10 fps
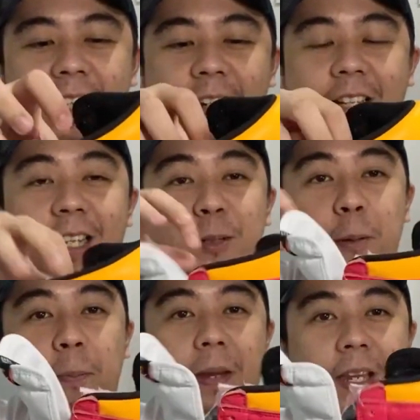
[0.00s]
At least we
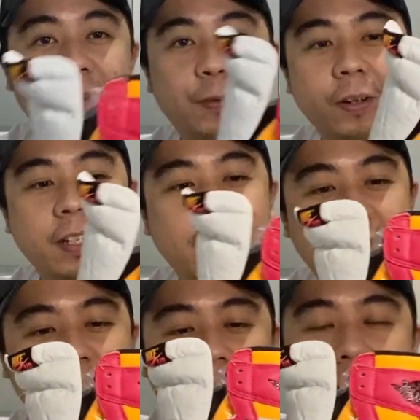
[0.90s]
pay for the
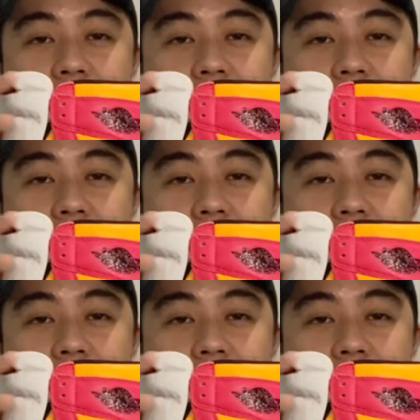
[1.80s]
retail.